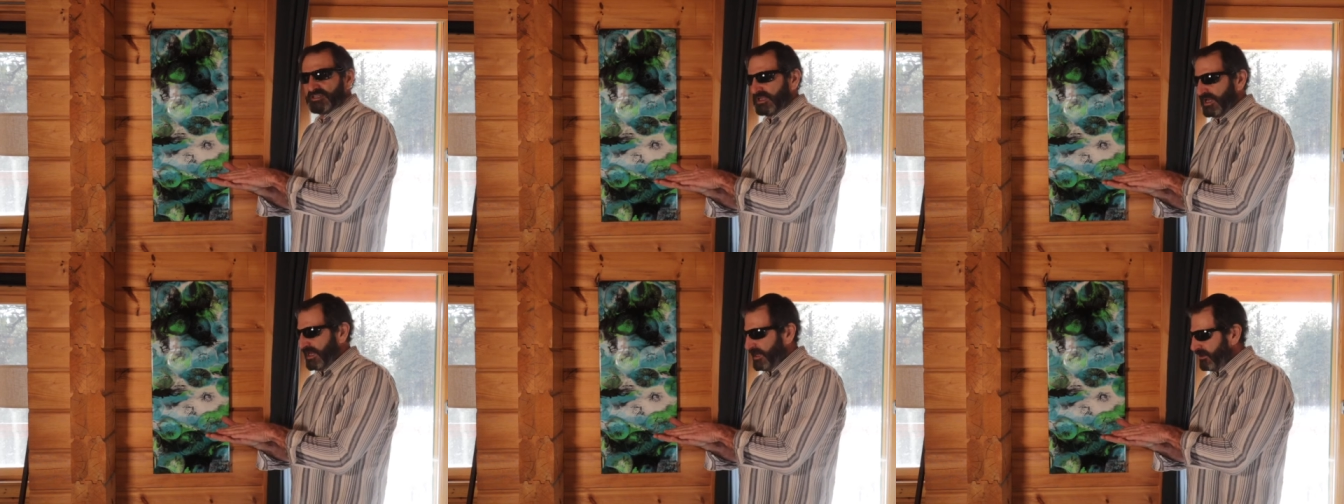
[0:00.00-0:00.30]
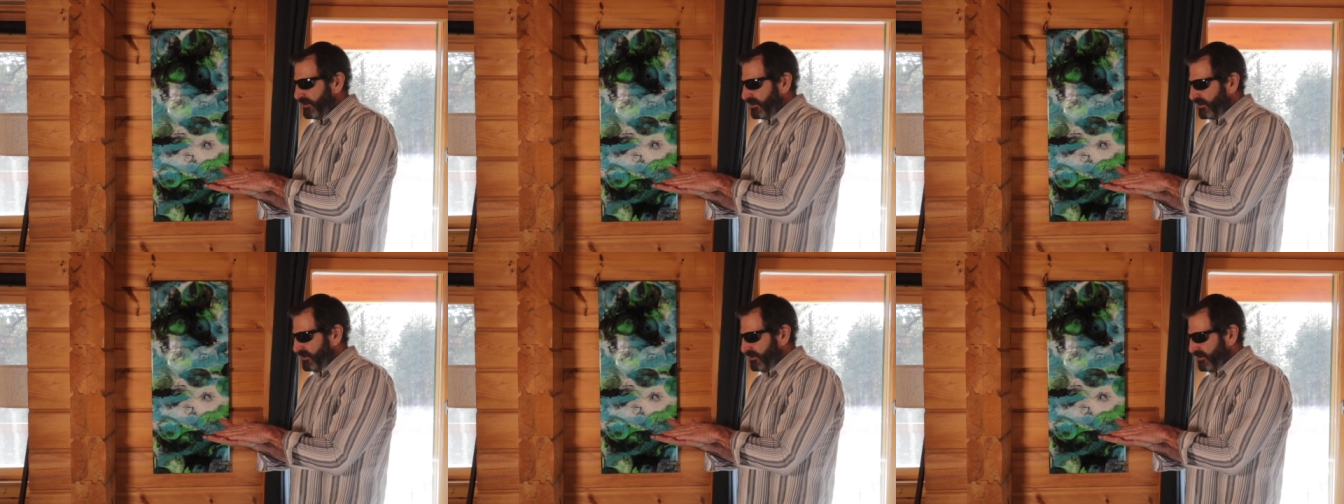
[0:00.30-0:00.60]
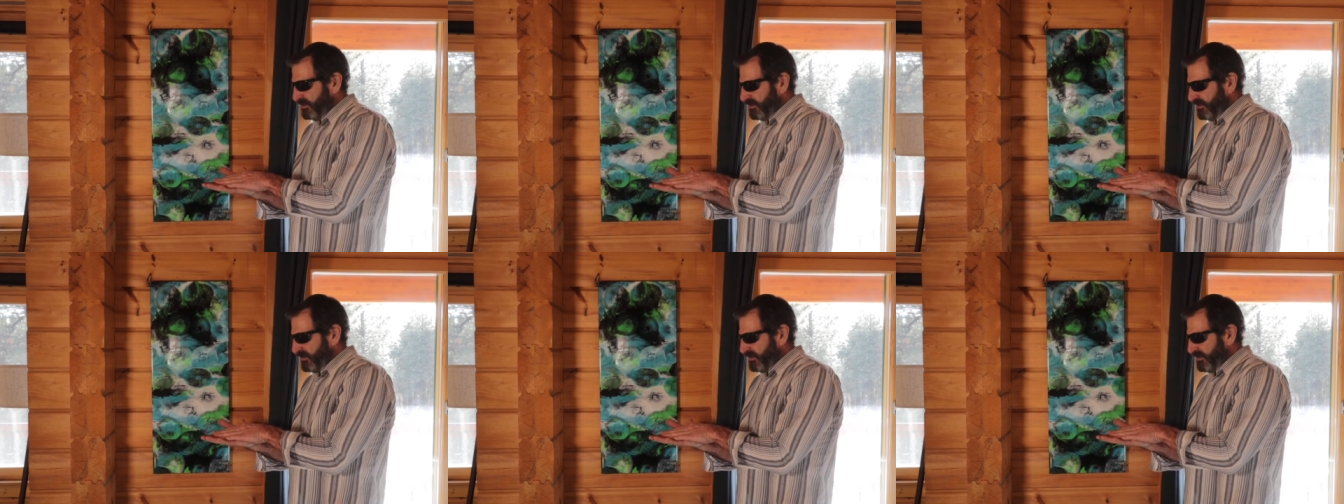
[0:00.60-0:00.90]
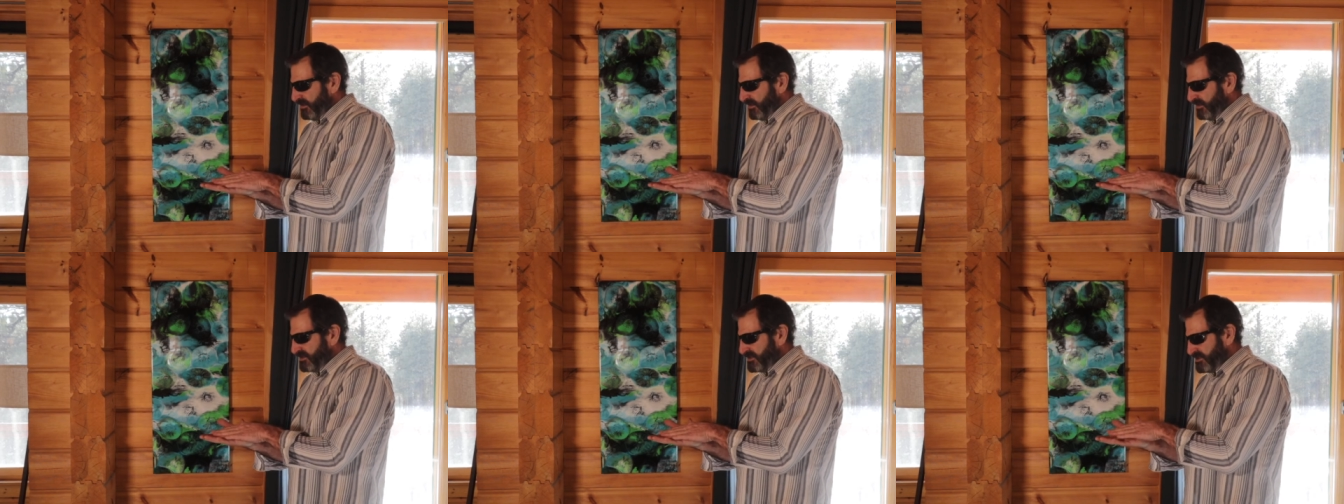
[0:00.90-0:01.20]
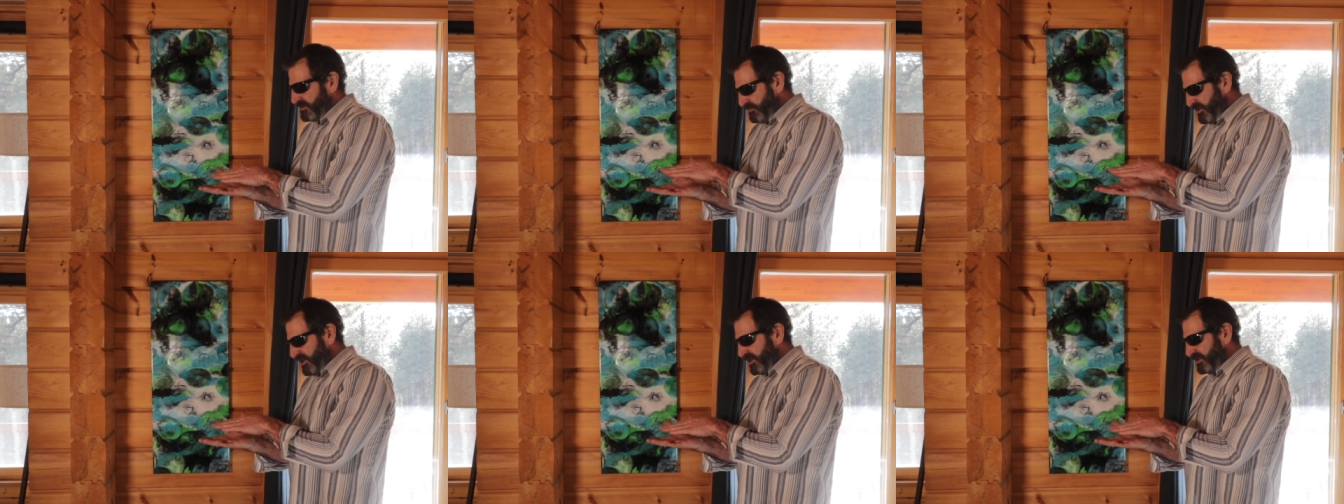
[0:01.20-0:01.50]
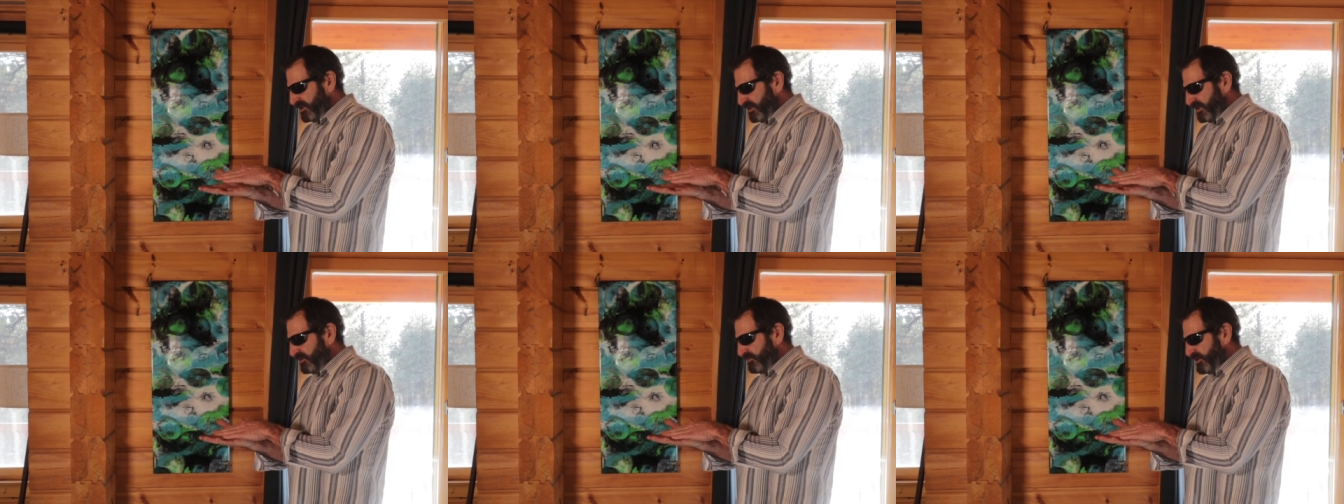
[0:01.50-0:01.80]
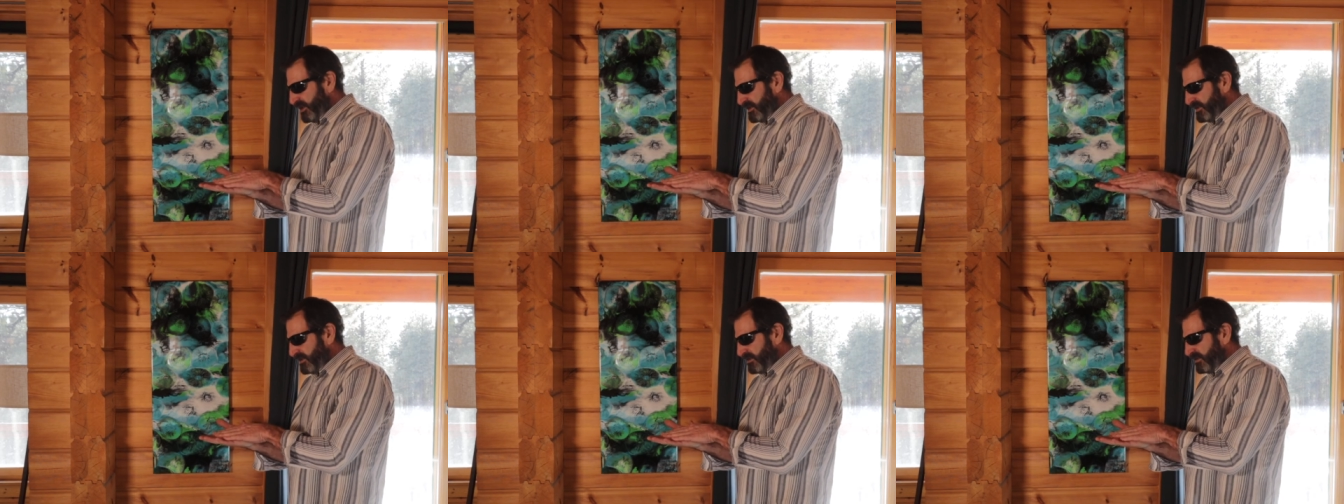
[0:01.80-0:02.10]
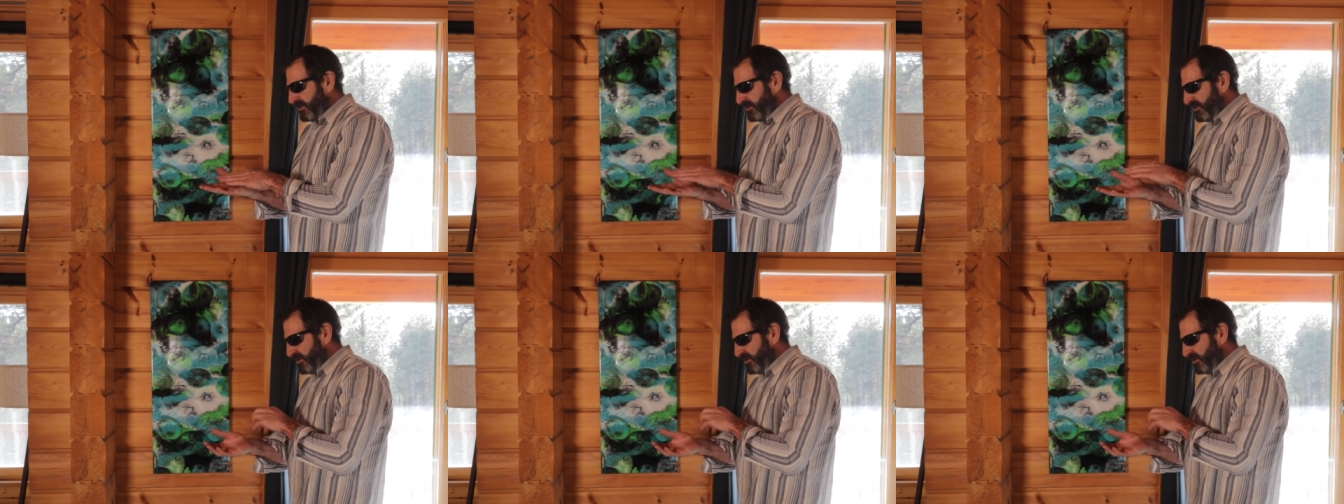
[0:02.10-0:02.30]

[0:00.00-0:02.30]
layer to be a little bit,